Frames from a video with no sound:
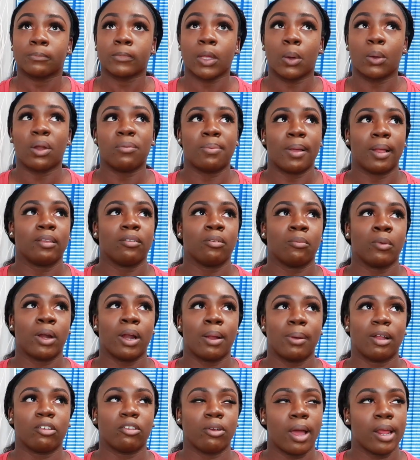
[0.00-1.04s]
what am I what
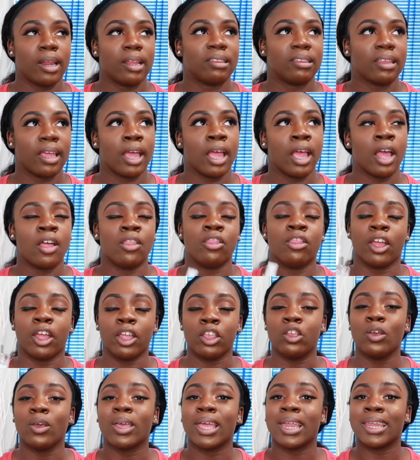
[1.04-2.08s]
am I trying to say? The,
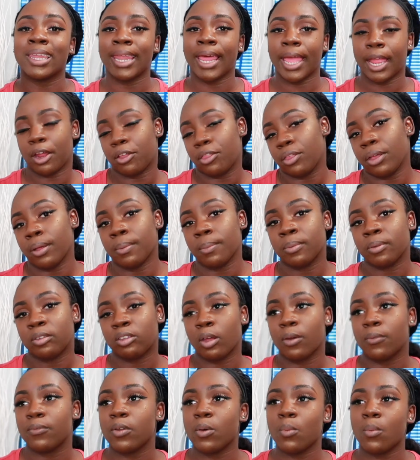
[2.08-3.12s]
you can layer them.
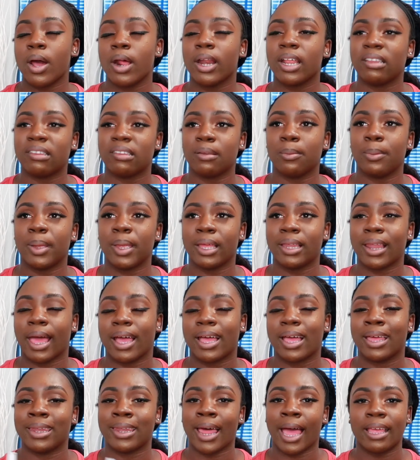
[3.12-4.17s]
So if you want it to be
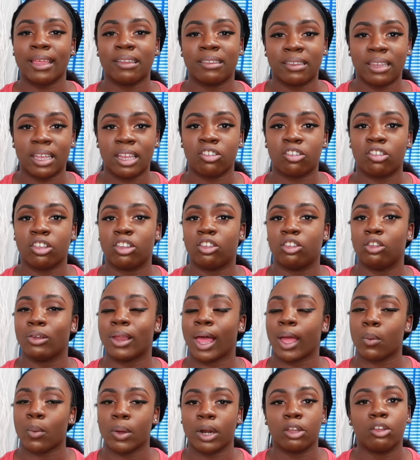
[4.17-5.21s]
like a light scent, just do
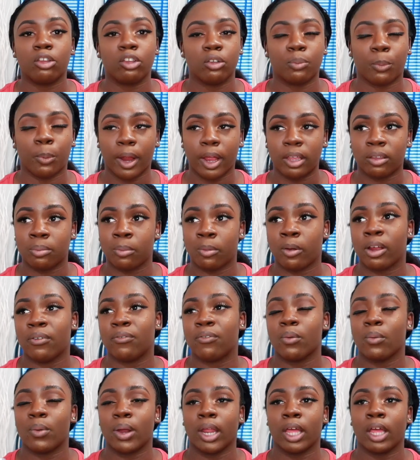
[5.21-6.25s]
like one or two sprays. Or if
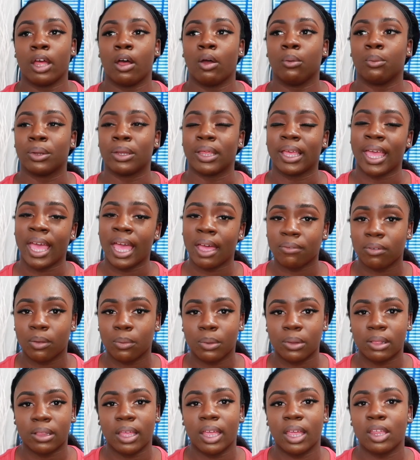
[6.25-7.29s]
you want to go really heavy
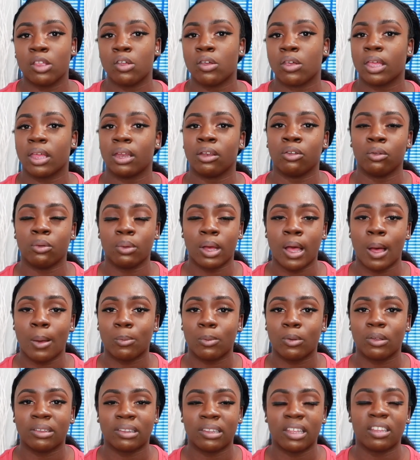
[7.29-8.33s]
with it, you can do a
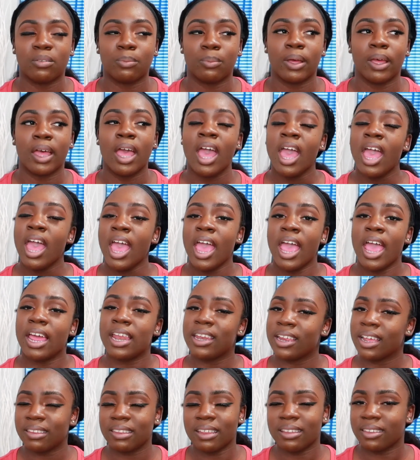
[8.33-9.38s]
couple of scents. But it
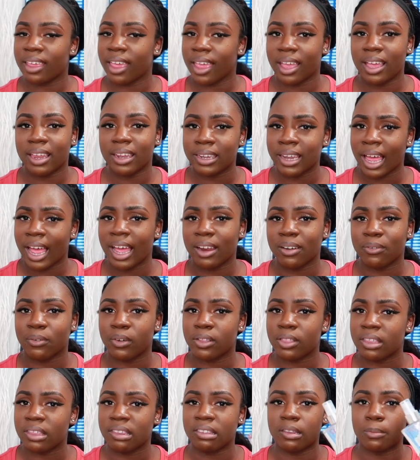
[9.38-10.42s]
doesn't take a lot
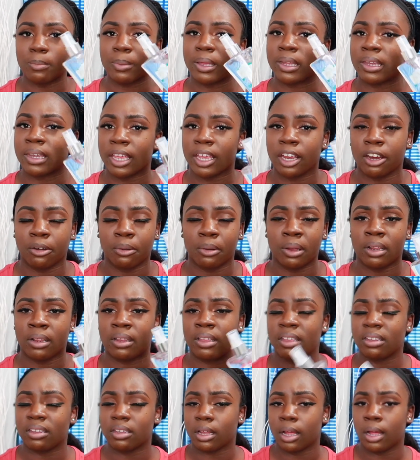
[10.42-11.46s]
for this to be lingering
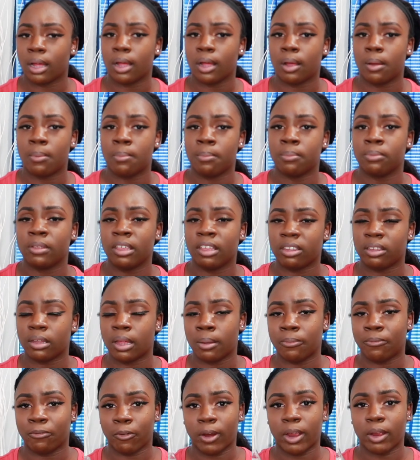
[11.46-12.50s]
these um these
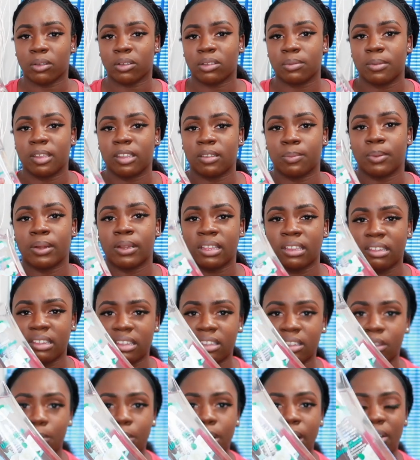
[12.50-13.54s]
uh, fragrance mists. But this
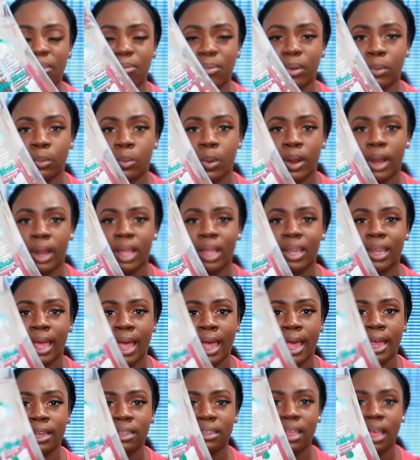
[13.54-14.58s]
is the one I've been wearing a
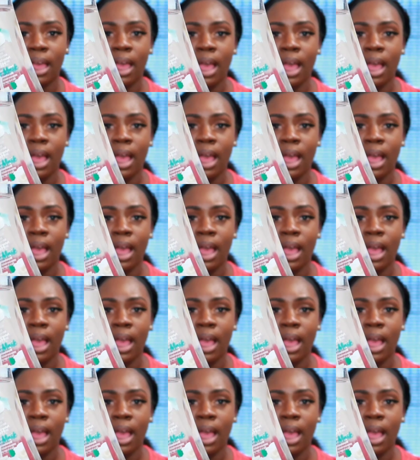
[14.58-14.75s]
lot.